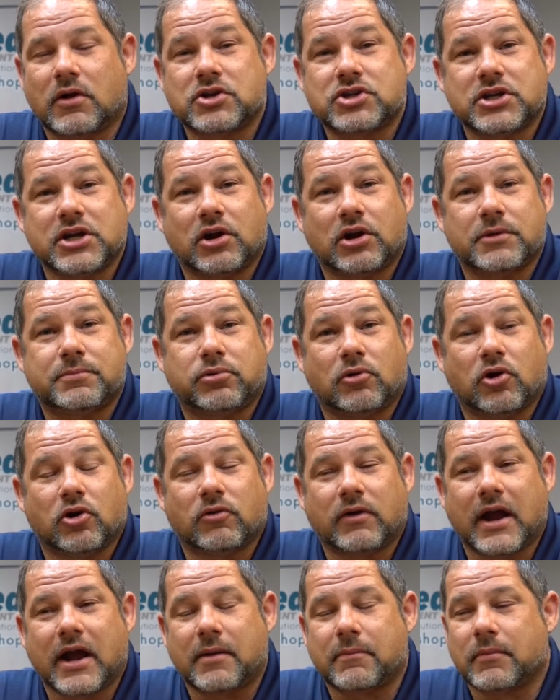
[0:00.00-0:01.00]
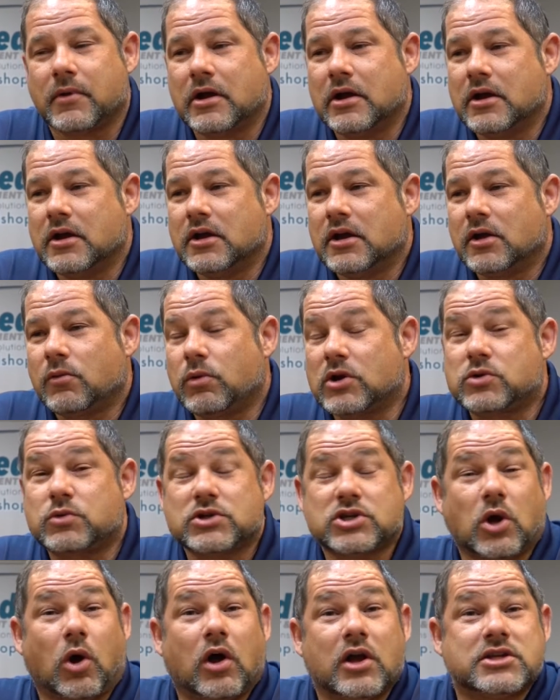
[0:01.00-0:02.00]
engineering program, which
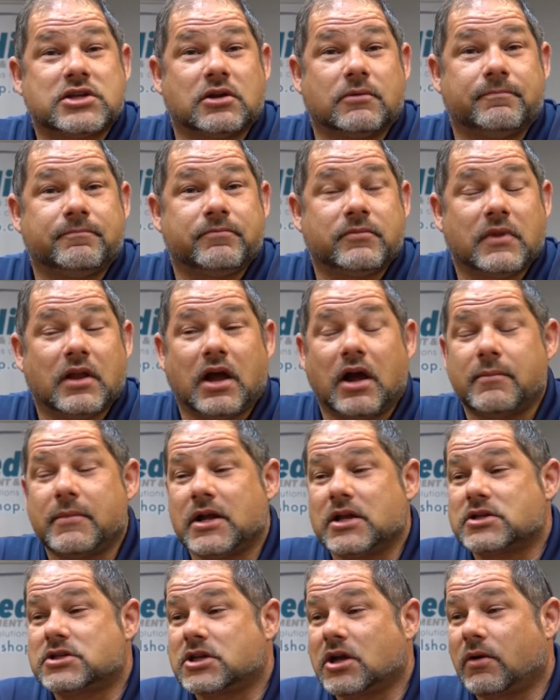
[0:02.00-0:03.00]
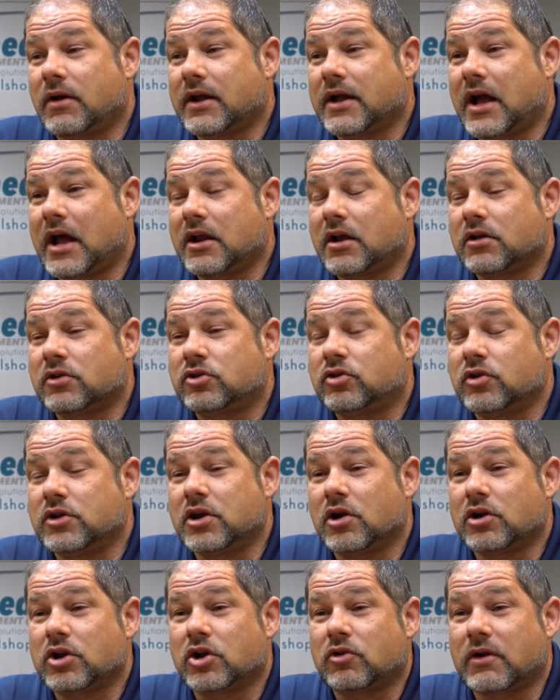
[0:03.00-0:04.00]
was awesome. So I got a
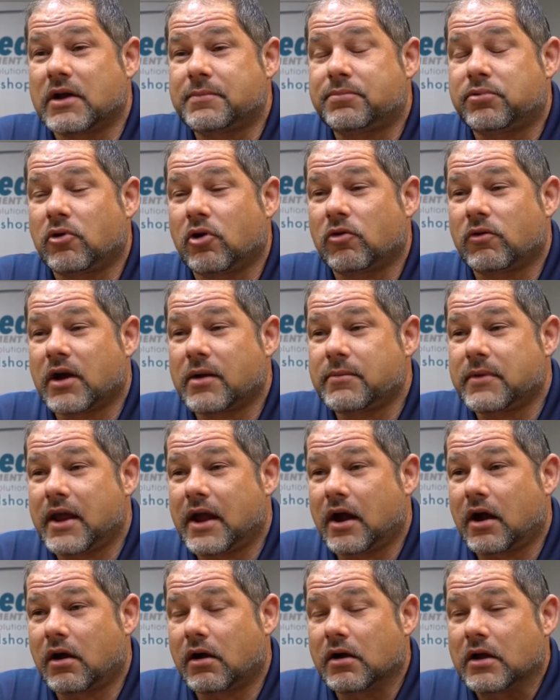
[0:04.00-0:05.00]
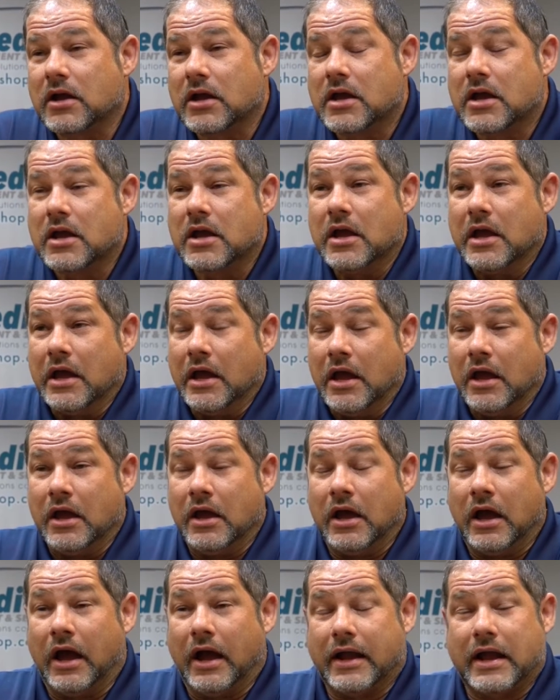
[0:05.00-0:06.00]
2-year degree program there.
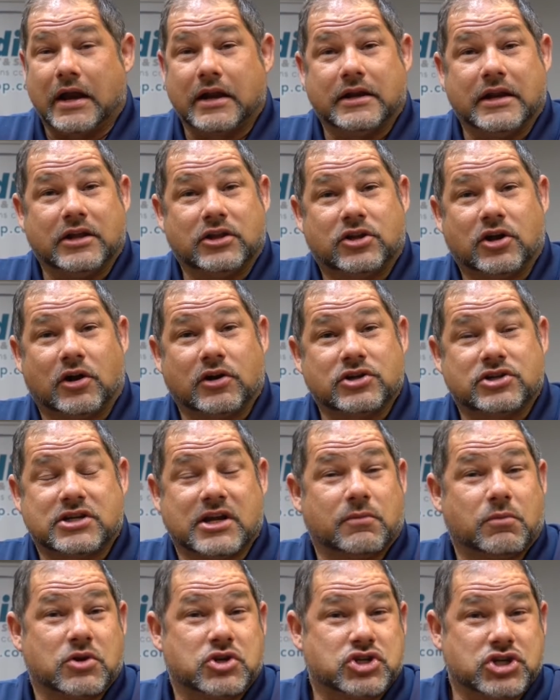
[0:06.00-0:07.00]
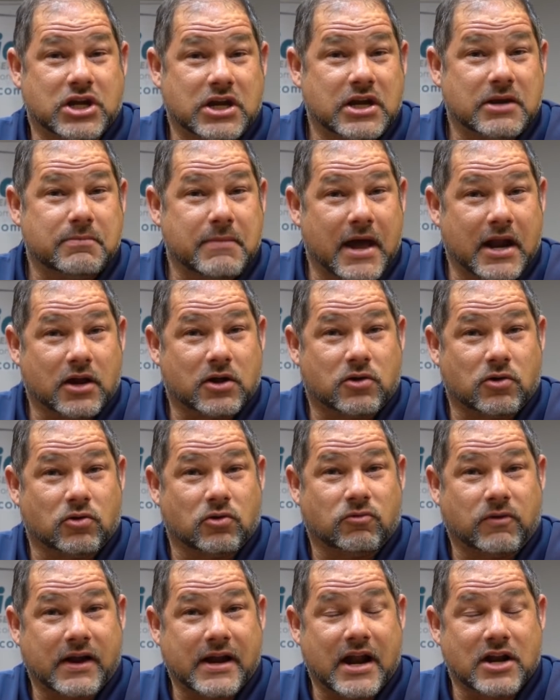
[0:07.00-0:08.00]
I got an internship with
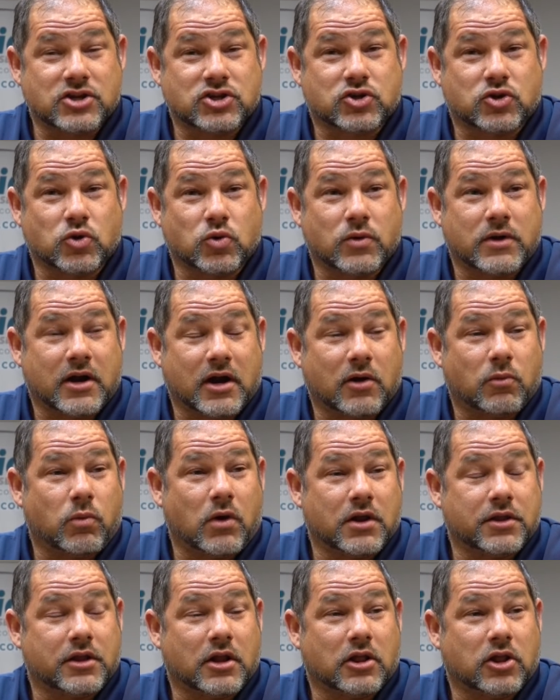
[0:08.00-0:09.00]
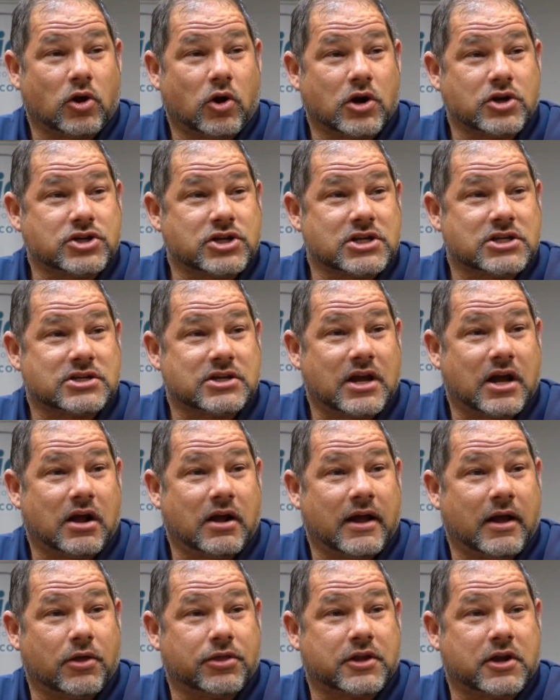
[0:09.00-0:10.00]
iMedical right out of school here at one of the largest
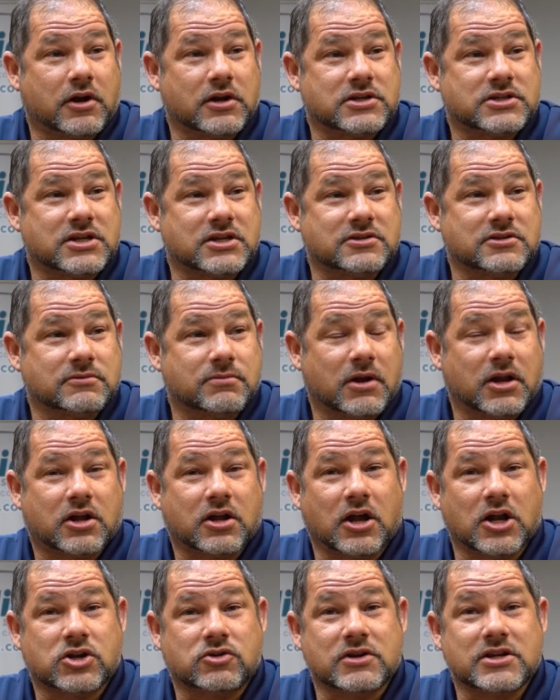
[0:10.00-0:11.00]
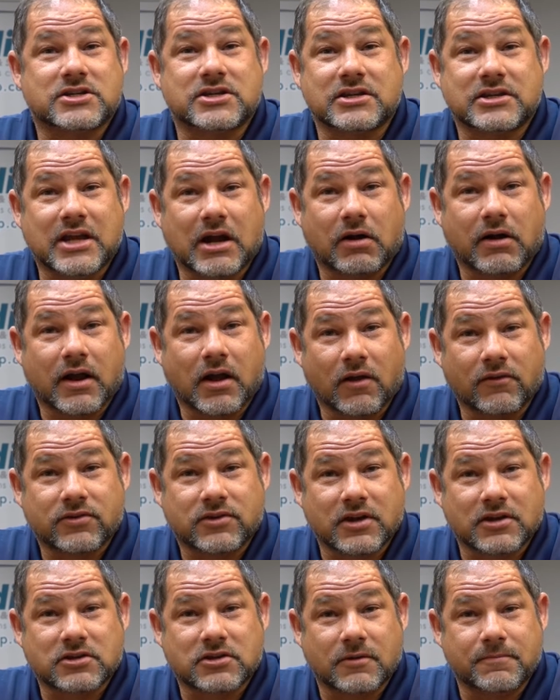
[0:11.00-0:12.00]
healthcare systems in the country, Centera Health
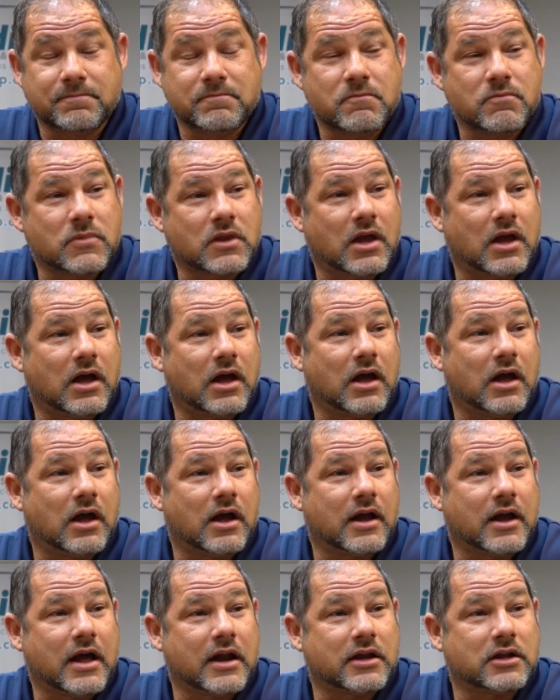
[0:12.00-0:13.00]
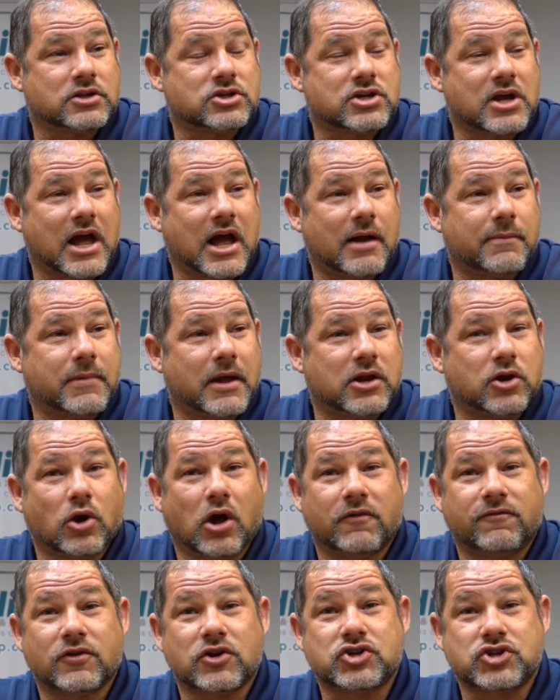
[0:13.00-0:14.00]
System. I got a job at
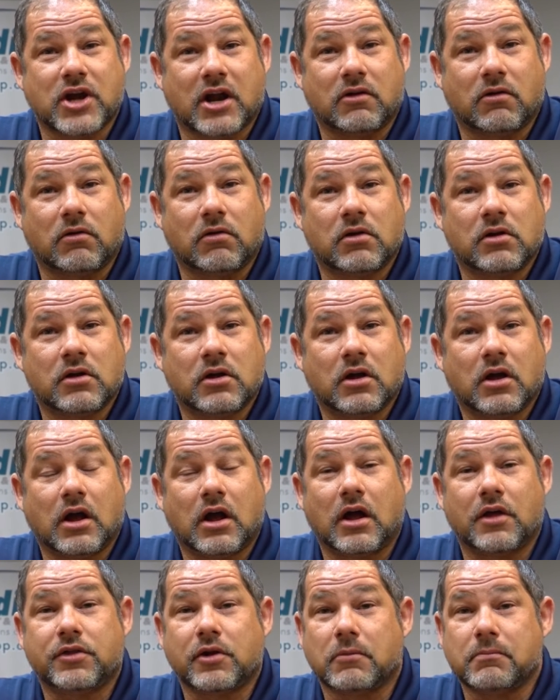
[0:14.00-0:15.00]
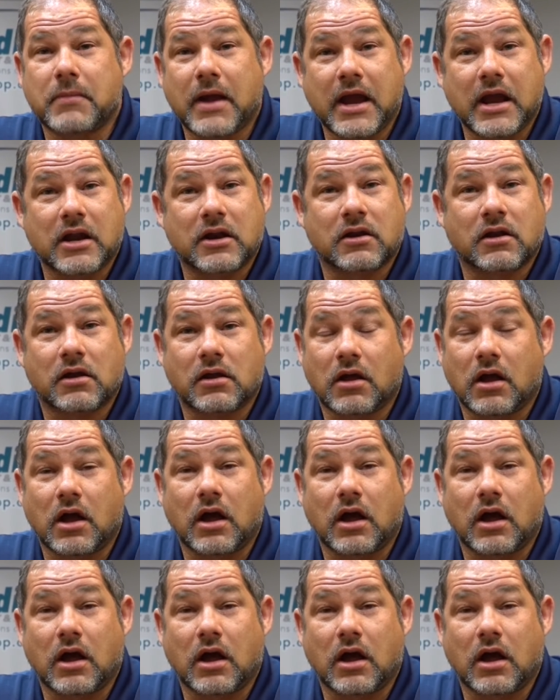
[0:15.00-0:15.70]
Norfolk General, their main,